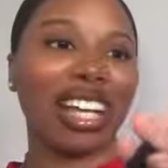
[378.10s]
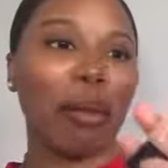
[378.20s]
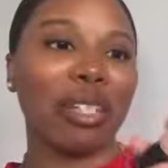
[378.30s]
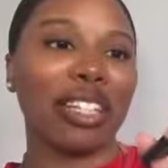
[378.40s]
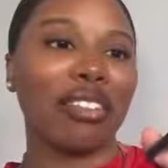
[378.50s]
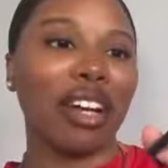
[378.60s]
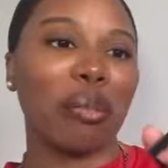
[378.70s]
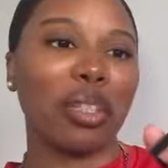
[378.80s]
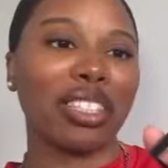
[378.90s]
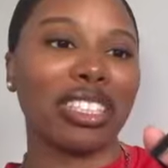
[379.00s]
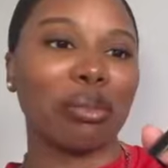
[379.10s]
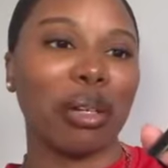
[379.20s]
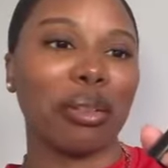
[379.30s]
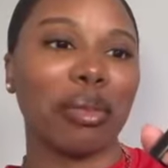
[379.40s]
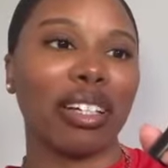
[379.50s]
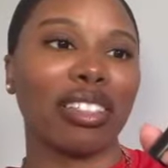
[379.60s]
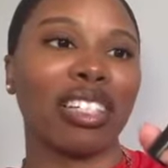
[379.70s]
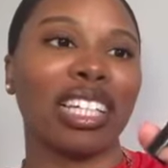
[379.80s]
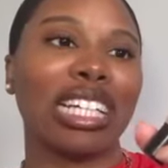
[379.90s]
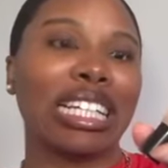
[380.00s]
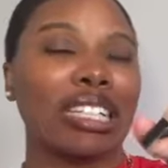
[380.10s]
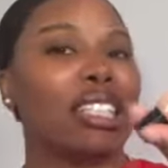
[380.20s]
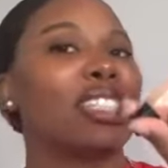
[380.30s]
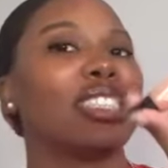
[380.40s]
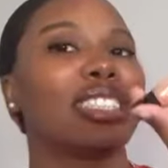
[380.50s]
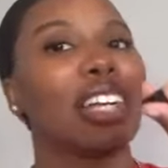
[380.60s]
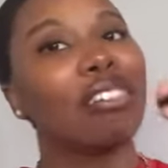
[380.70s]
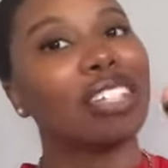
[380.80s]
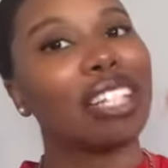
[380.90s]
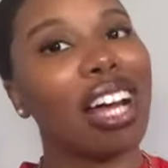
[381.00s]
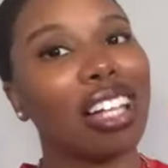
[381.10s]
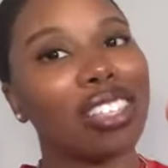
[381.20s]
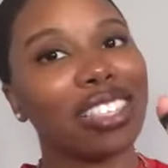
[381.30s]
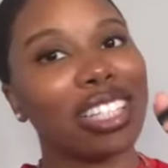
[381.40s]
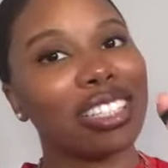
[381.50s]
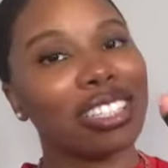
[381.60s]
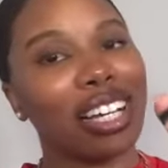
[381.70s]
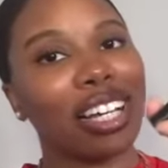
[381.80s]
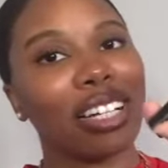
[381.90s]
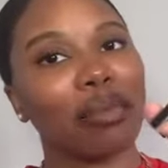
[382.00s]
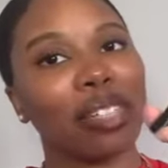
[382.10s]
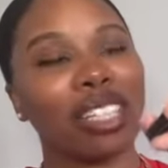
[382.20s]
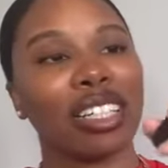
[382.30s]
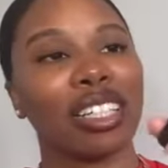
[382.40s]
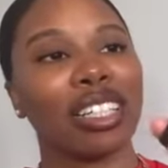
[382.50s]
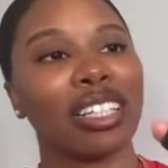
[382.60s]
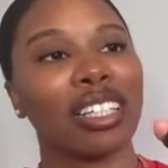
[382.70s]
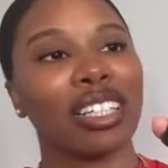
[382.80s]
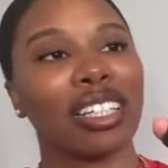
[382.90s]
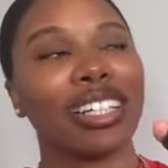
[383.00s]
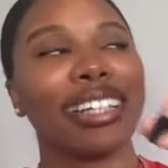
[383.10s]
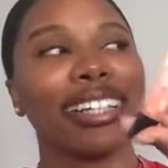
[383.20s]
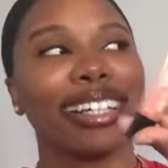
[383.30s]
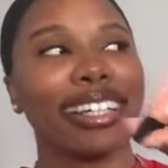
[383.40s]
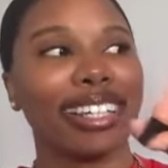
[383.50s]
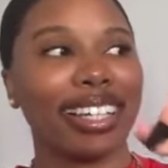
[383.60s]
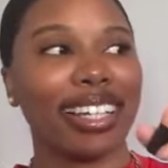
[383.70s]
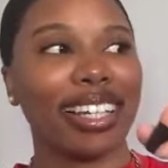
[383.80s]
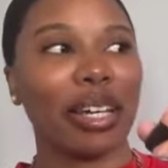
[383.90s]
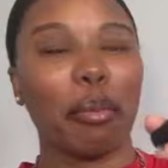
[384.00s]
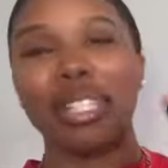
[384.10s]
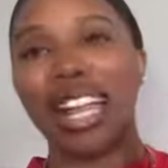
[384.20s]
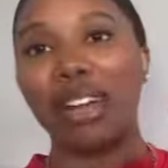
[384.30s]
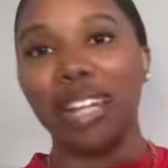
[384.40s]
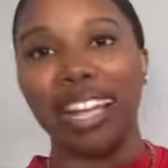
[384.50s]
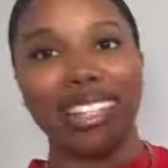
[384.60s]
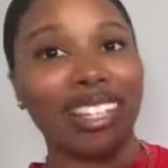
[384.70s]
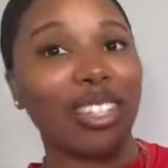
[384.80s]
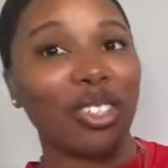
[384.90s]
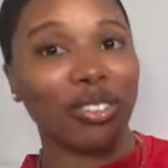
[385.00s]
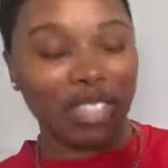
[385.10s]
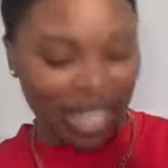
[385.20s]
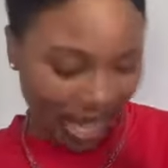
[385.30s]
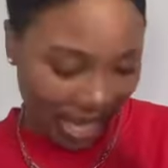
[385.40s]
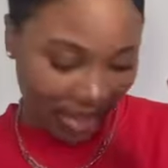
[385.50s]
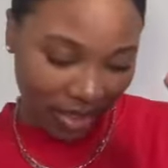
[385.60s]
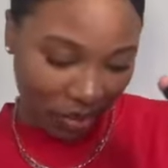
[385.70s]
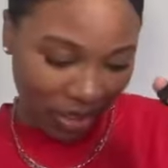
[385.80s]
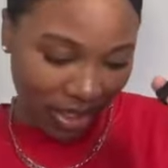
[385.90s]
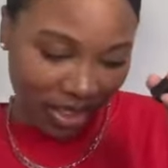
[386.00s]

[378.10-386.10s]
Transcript: I believe I bought this probably about $7 at the time. Yeah, but now I think it goes for like 8 something.